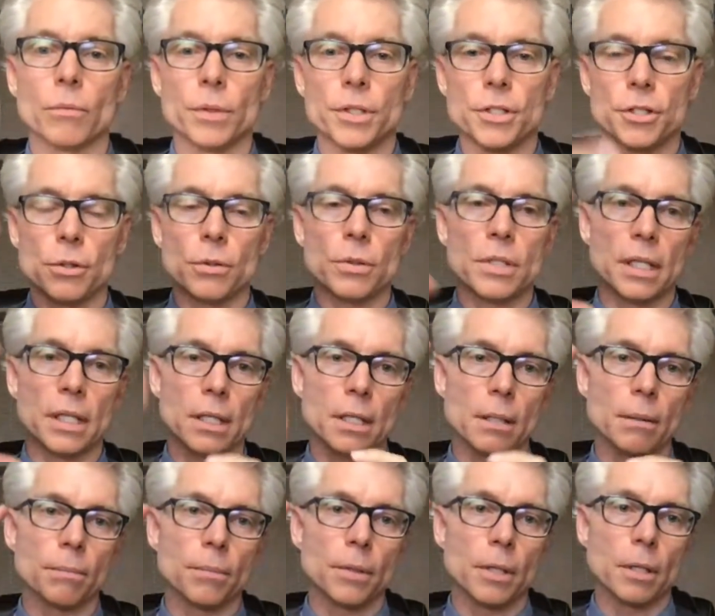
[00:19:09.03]
reducing
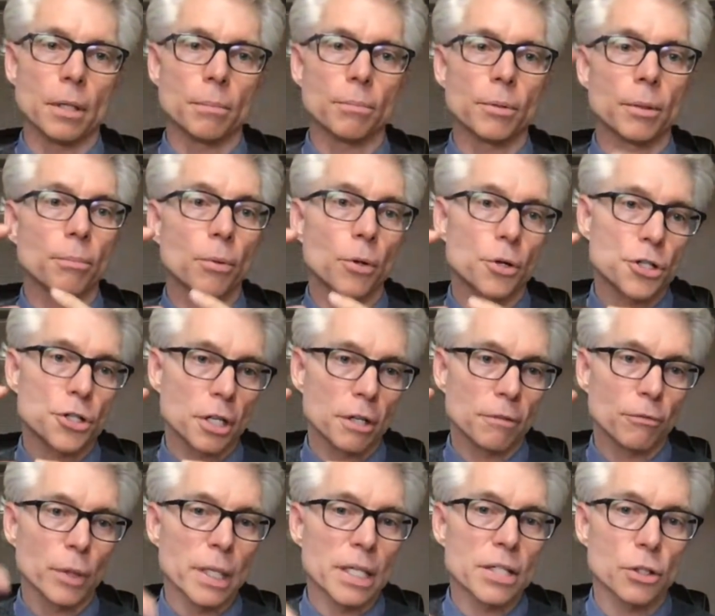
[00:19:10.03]
the proportion
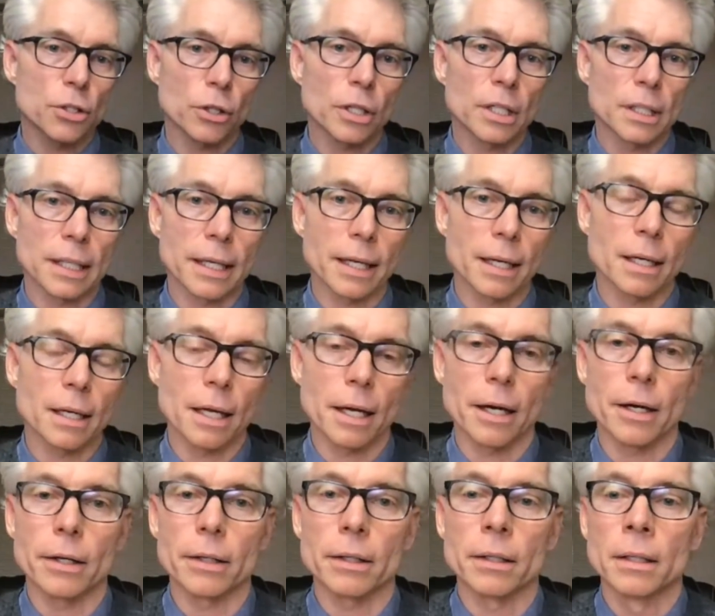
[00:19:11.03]
of recirculated
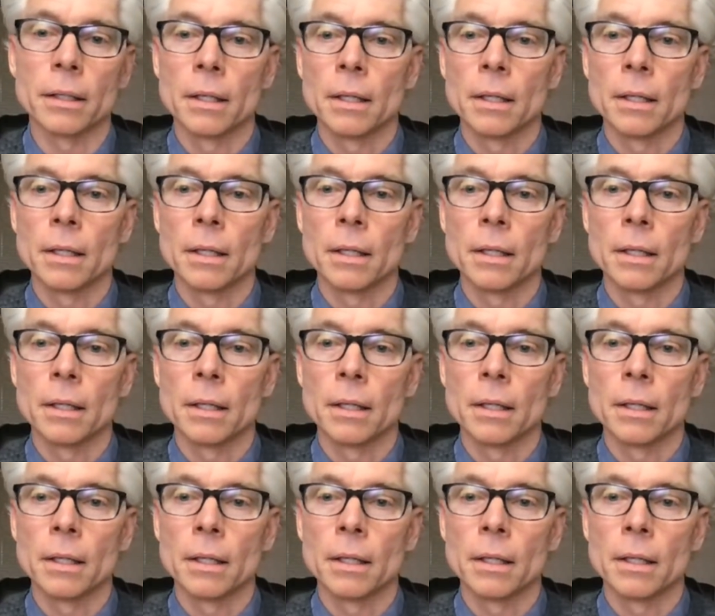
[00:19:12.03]
air.